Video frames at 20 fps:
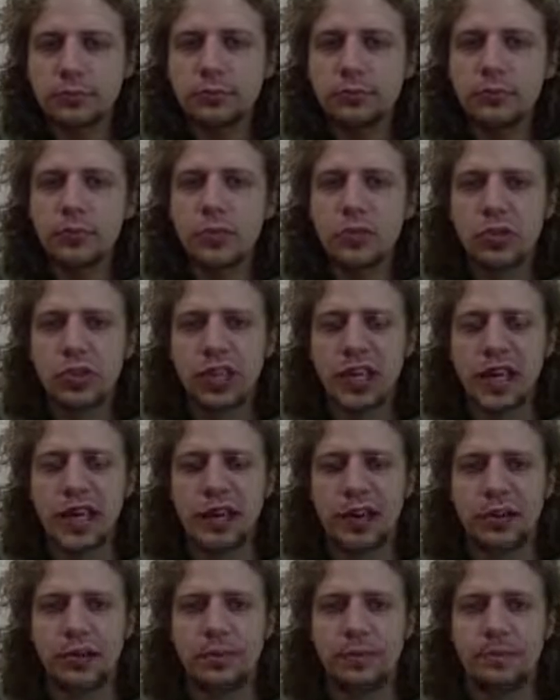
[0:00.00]

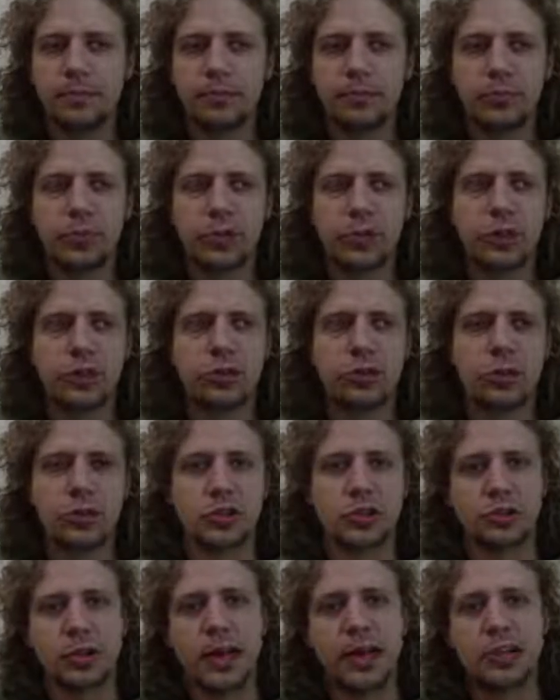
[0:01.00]
then your
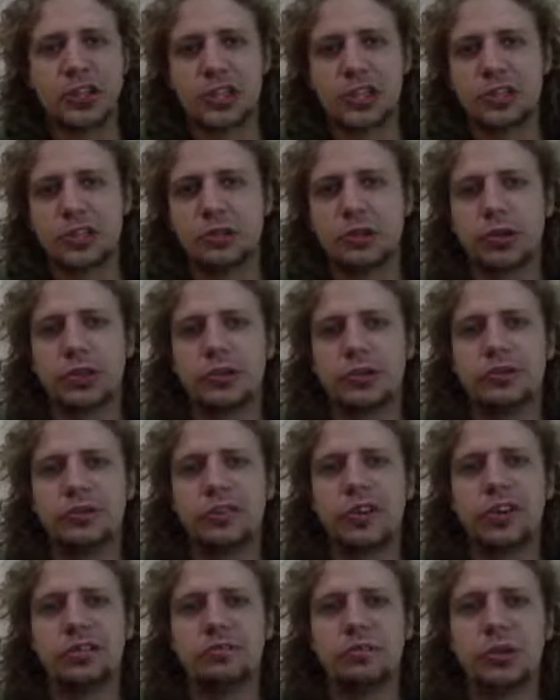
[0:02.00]
strategy is going to
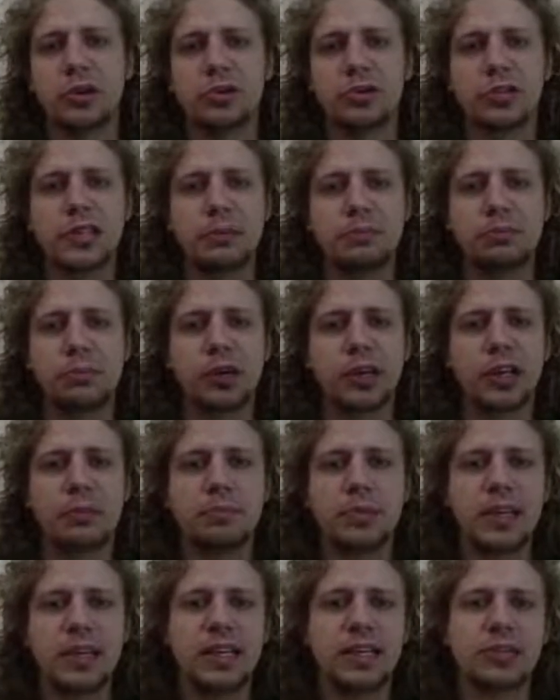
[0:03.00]
involve mostly putting a
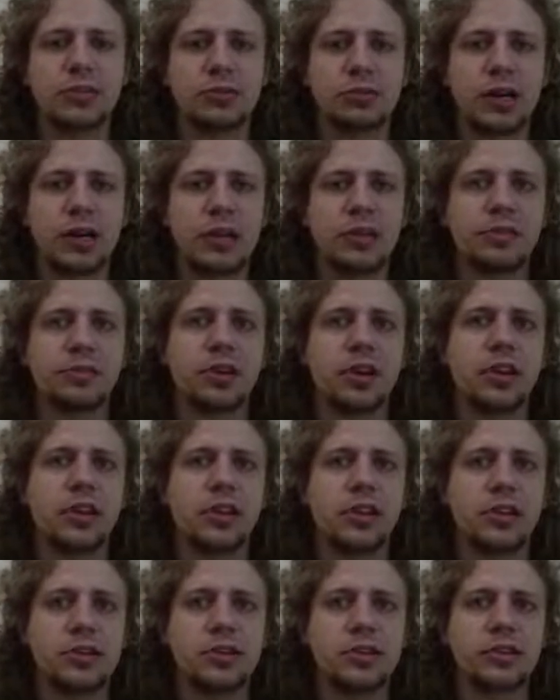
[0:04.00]
piece right in front of
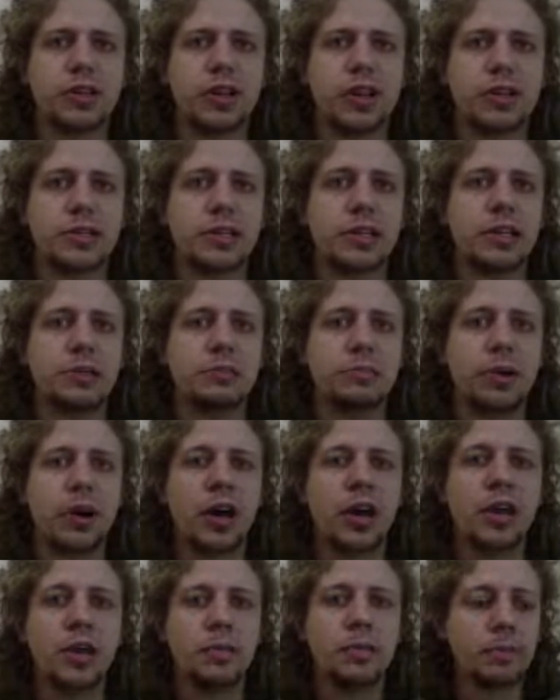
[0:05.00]
this isolated
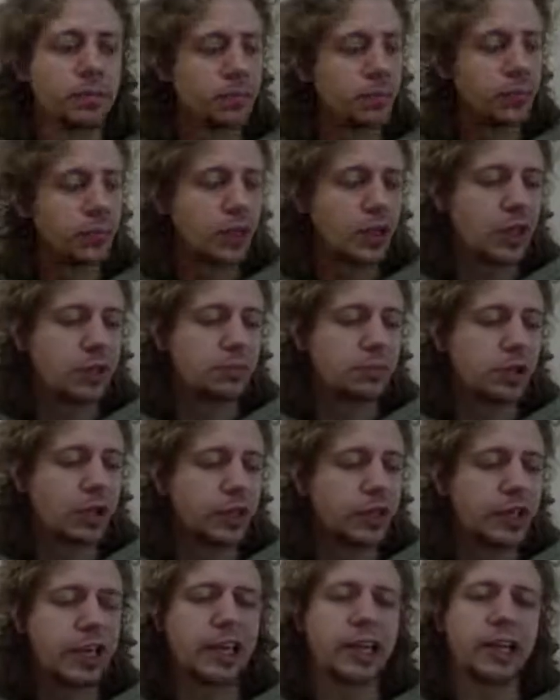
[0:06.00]
pawn and
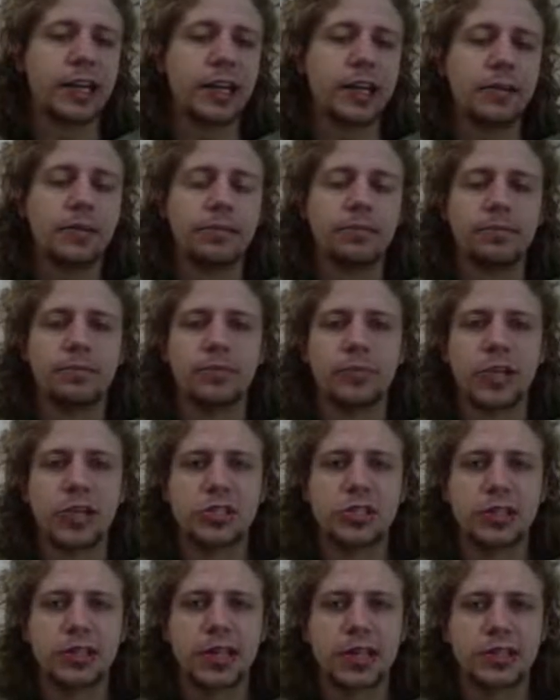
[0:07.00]
blockading it. That's
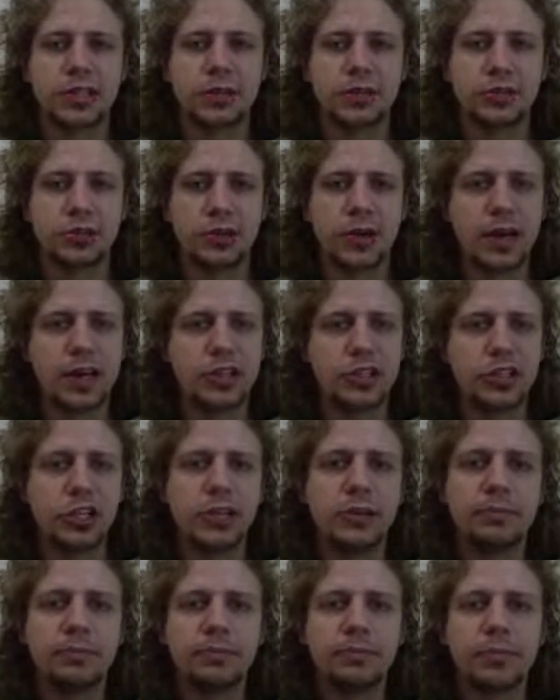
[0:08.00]
the classical strategy.
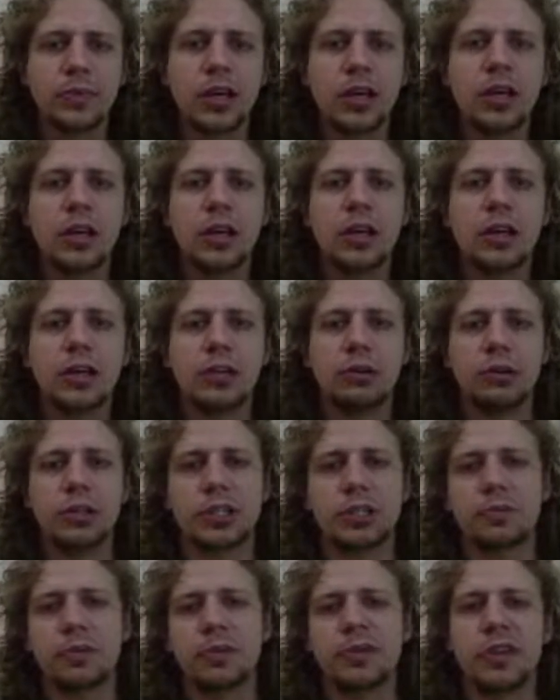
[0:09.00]
You want
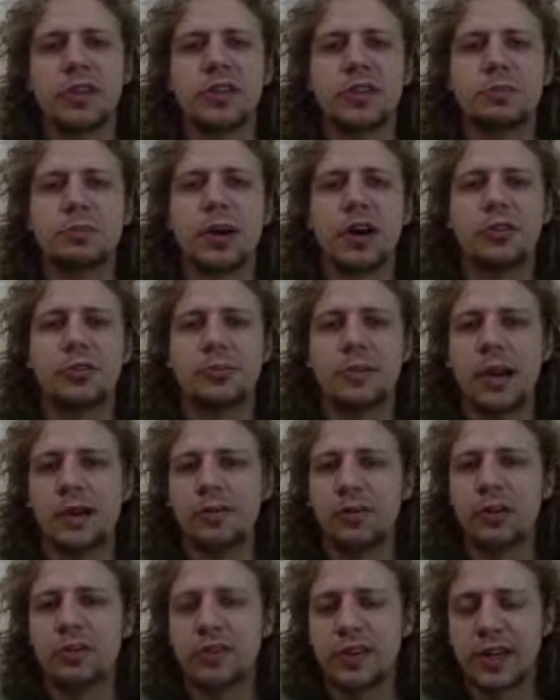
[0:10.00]
to prevent this pawn from
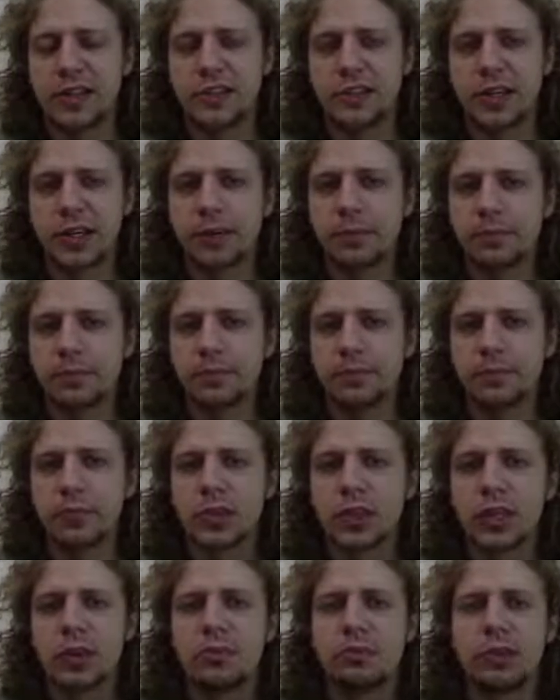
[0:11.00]
ever advancing,
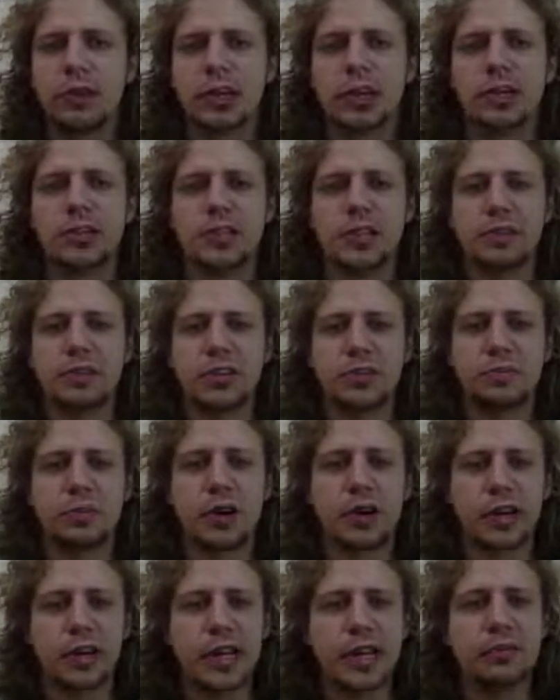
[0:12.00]
because if this
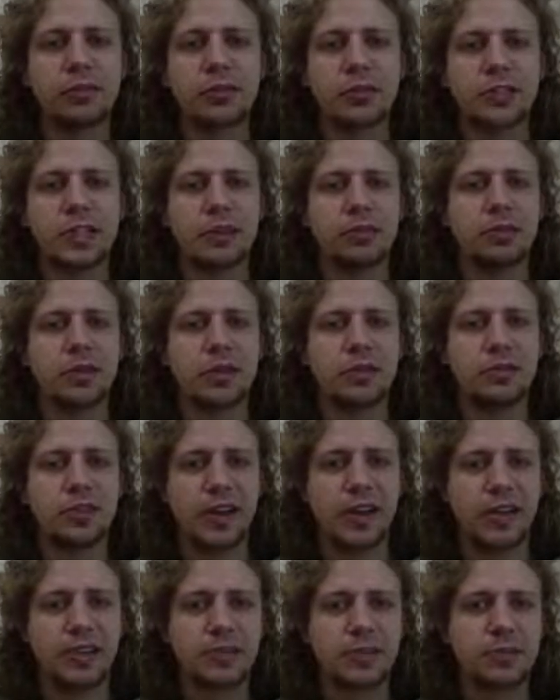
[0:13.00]
pawn can ever safely
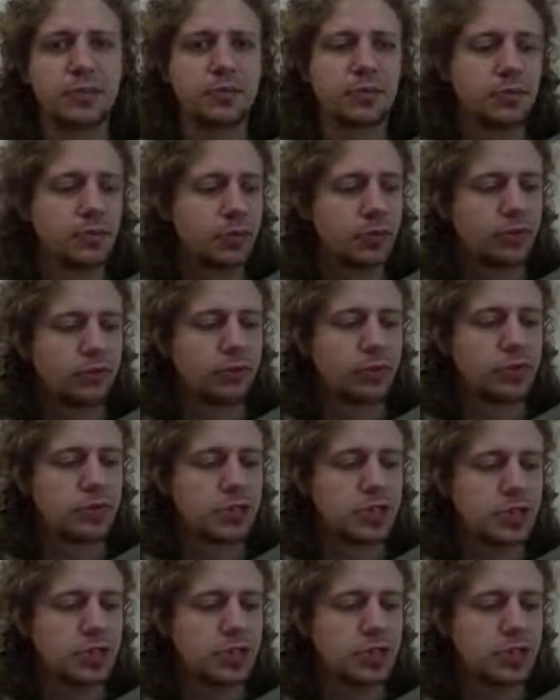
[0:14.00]
advance, for instance,